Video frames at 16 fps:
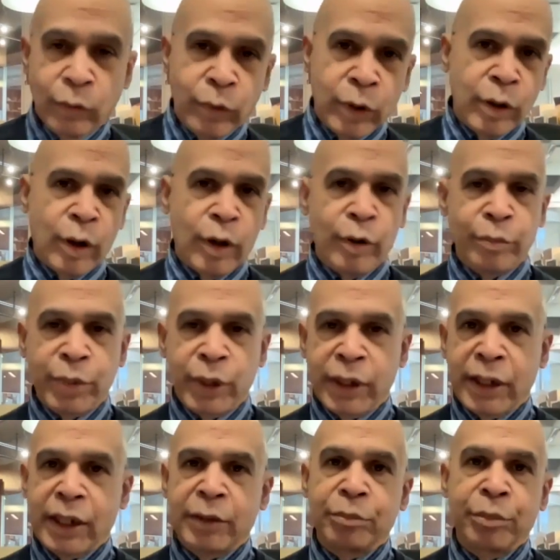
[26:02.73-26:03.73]
we're going to
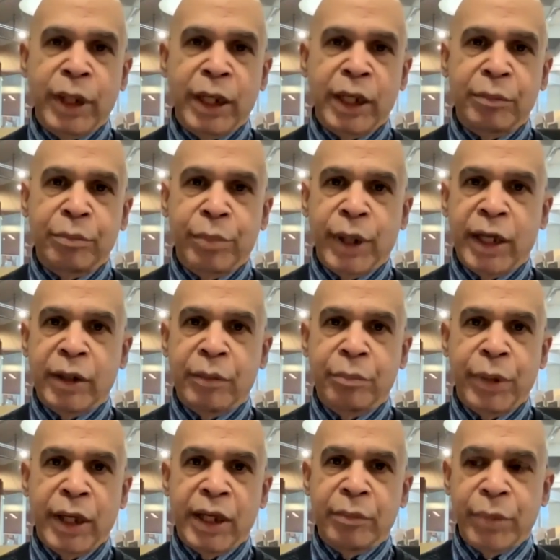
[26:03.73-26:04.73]
be in big, big,
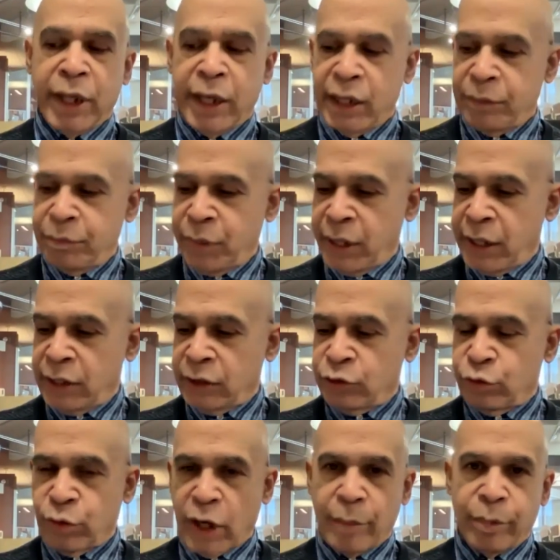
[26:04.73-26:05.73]
big, big, big
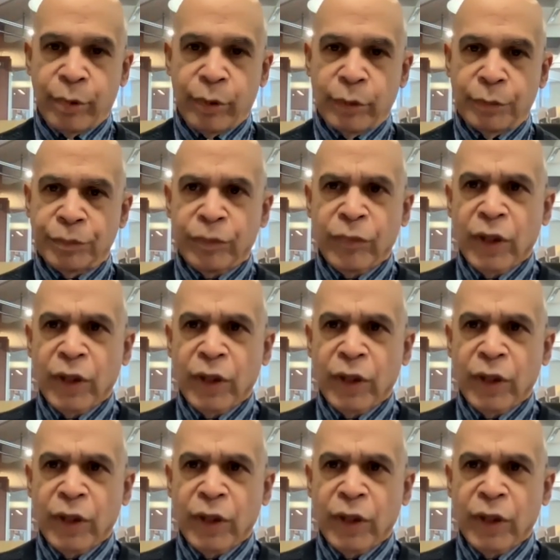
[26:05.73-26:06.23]
trouble.